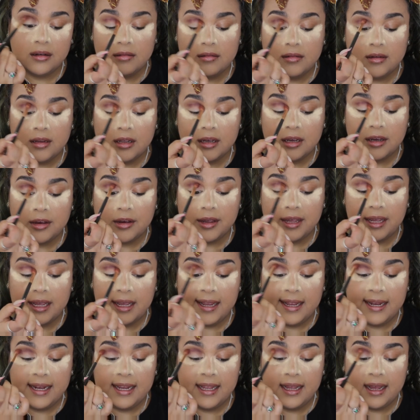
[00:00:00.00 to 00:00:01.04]
I'm not going
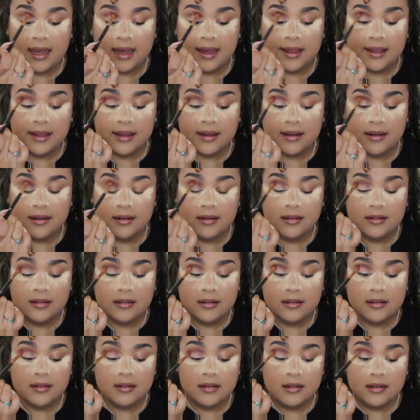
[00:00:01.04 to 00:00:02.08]
any higher.
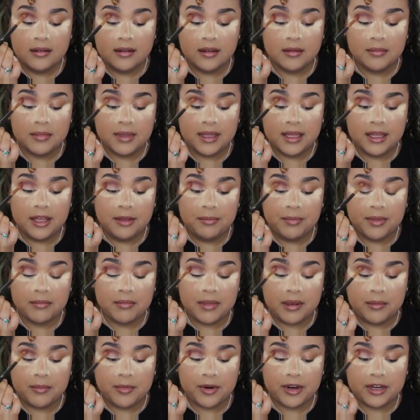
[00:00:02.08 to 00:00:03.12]
I'm keeping
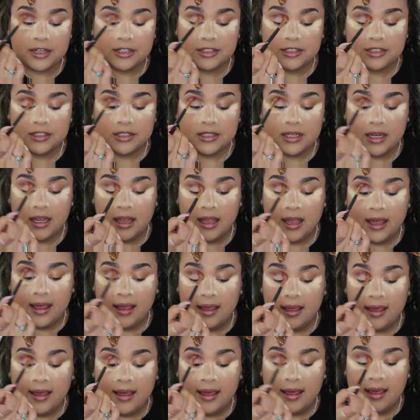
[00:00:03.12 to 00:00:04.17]
my brush
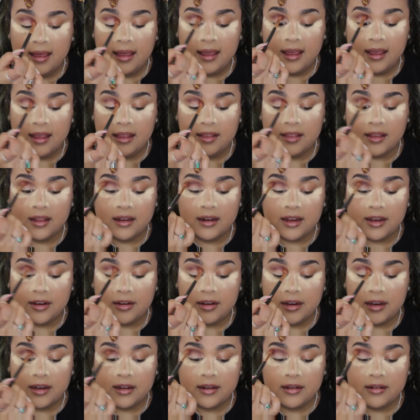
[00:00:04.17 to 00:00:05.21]
in that
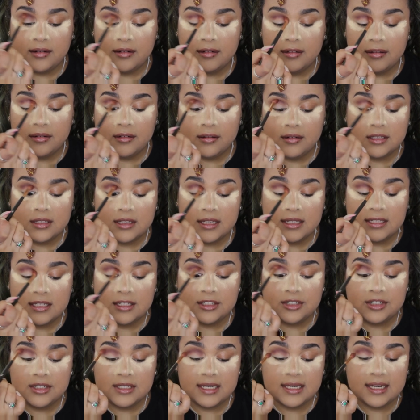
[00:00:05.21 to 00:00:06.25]
area. So this
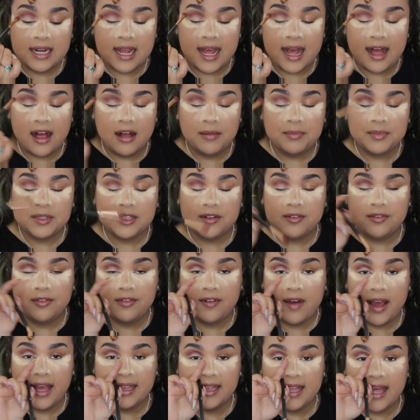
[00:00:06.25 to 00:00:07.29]
is just gonna help
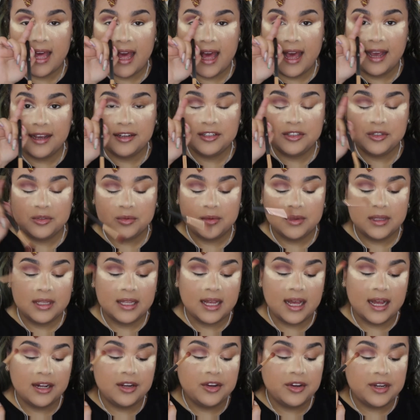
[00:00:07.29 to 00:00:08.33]
define the actual
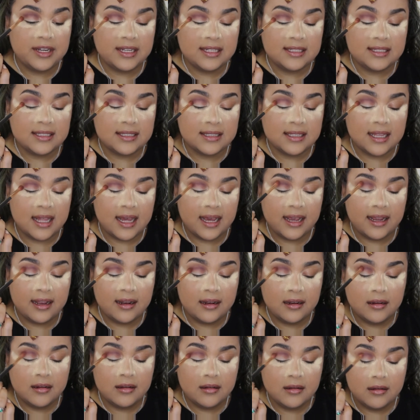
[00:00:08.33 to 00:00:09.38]
cut crease
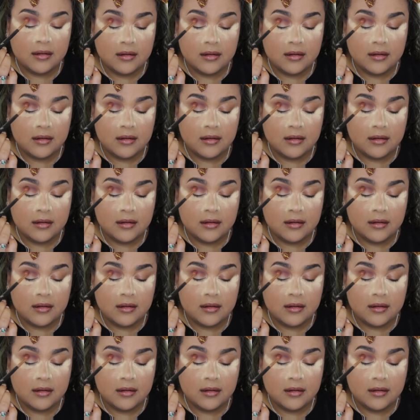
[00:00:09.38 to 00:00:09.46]
line.